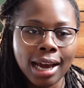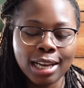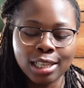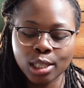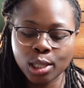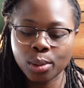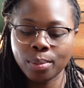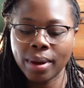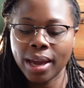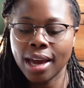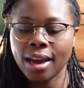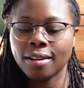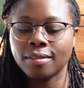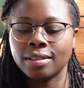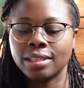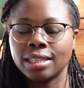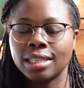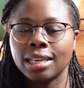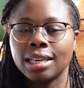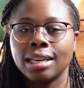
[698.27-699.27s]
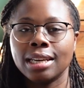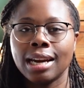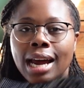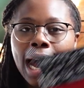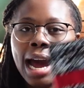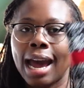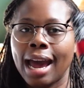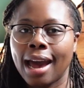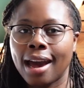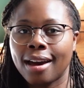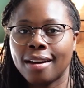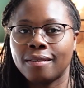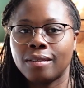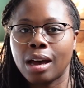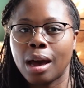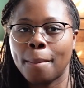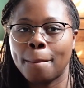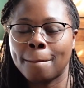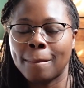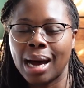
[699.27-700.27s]
as you may have seen, I
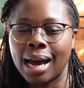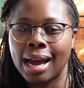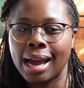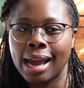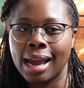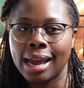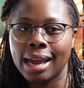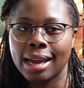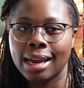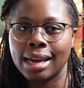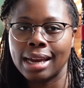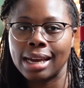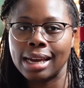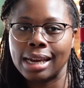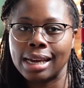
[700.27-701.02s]
have my